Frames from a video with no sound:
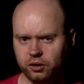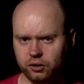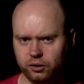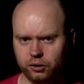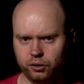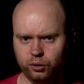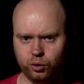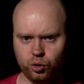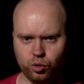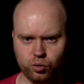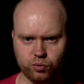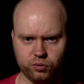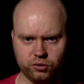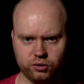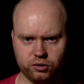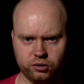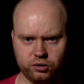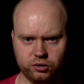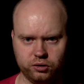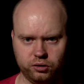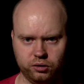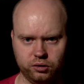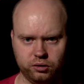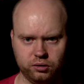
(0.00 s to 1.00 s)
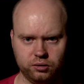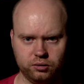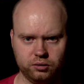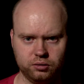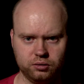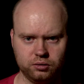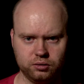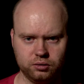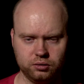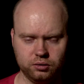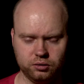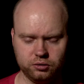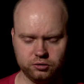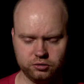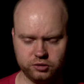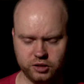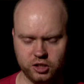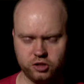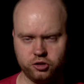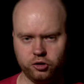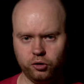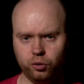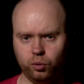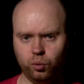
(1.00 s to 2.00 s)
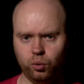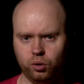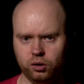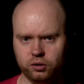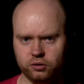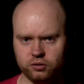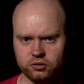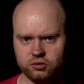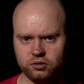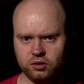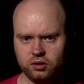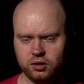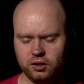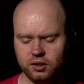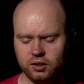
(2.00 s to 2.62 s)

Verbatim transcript: over digital ones.